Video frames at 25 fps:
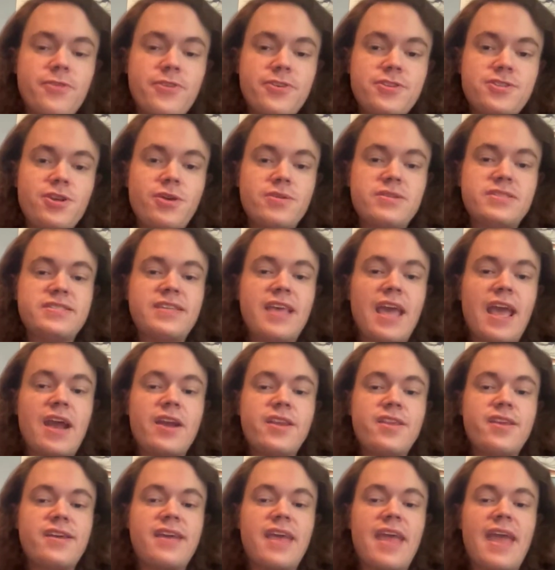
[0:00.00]
So
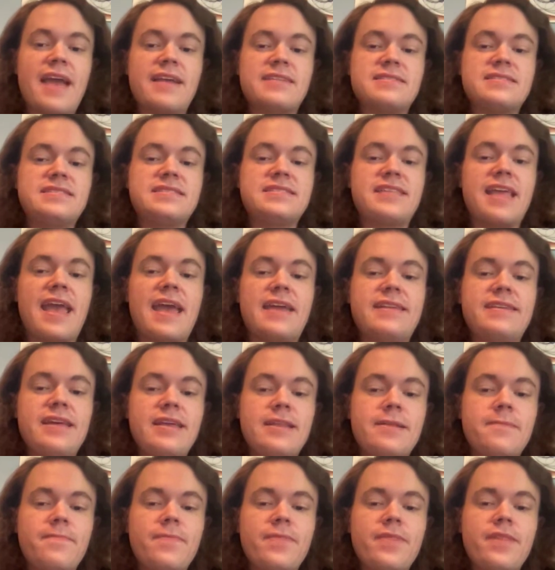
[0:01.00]
scared you can't stand
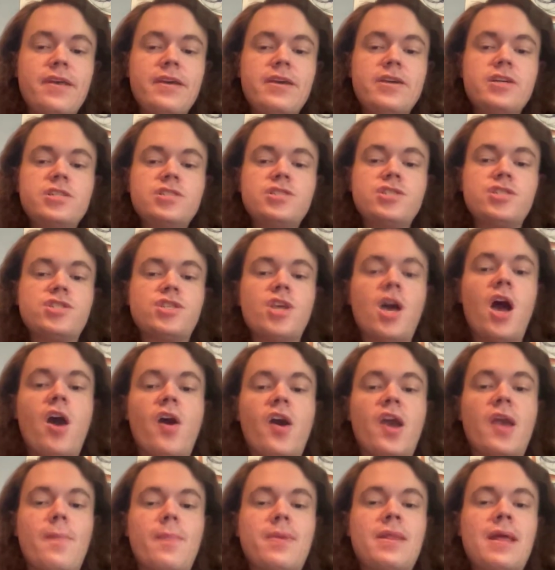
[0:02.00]
it?
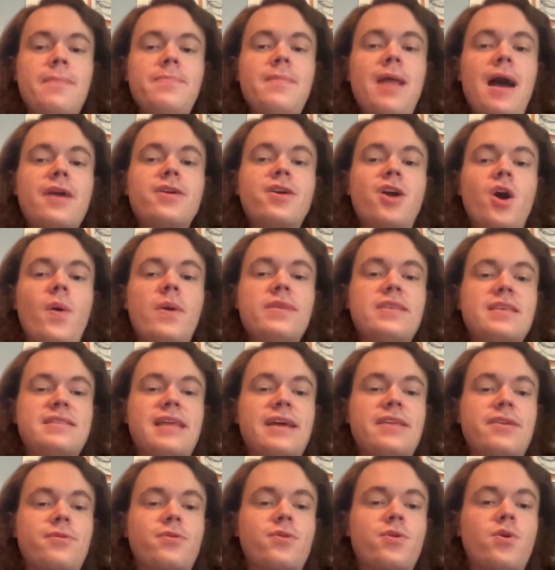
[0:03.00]
Sorry, but I'm not going to
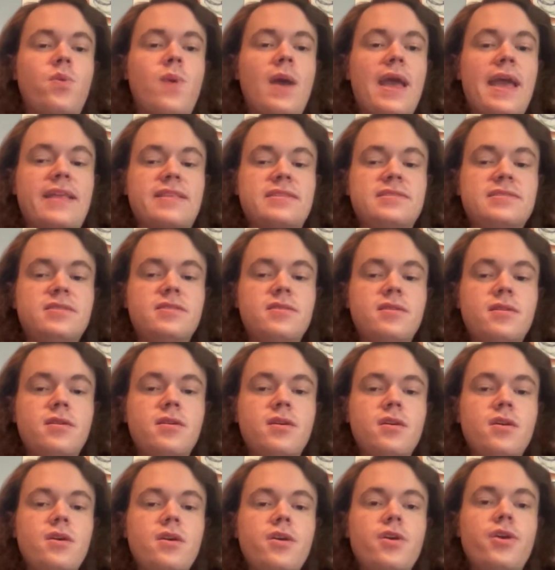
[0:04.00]
let you quit.
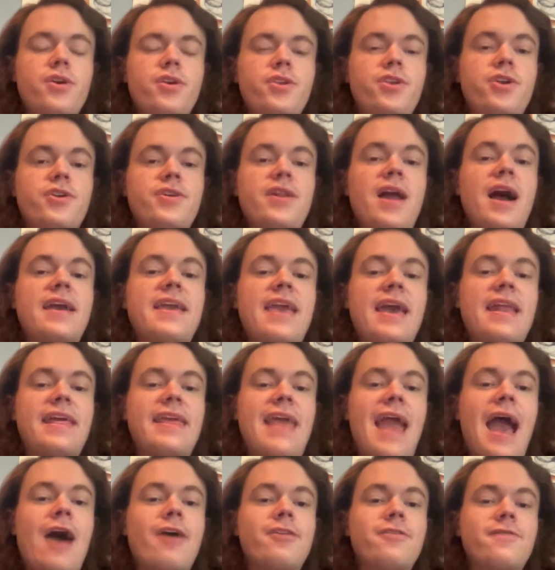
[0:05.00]
You're not
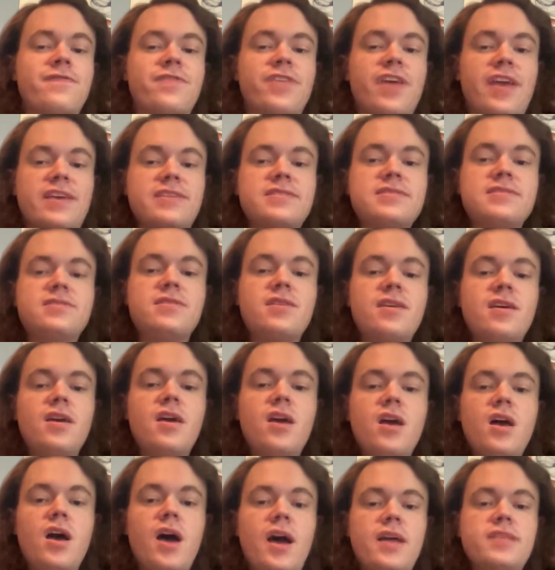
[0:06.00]
getting out of this
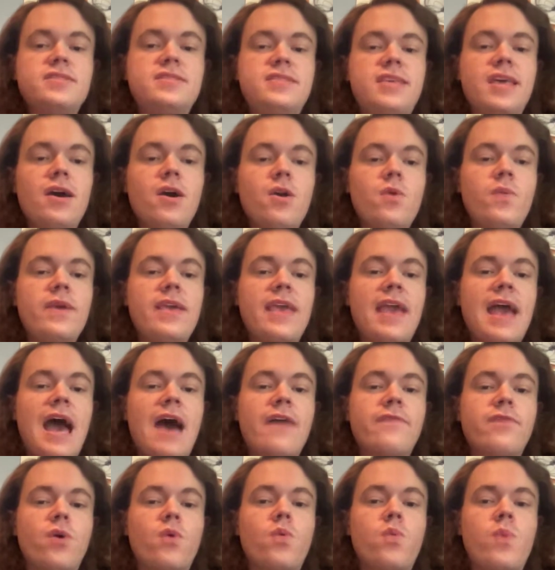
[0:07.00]
until we
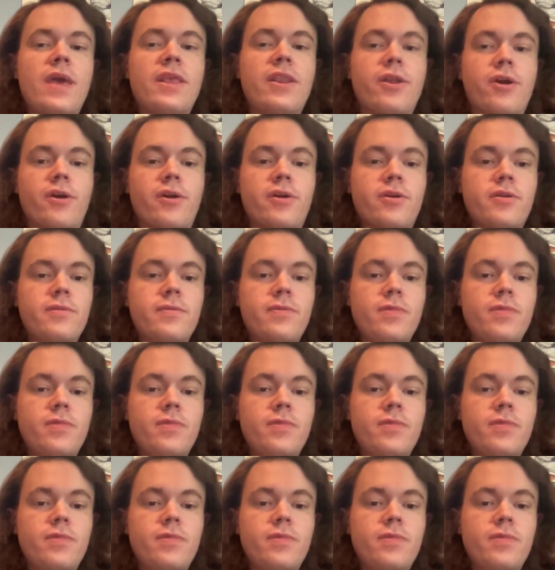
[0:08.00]
have a winner."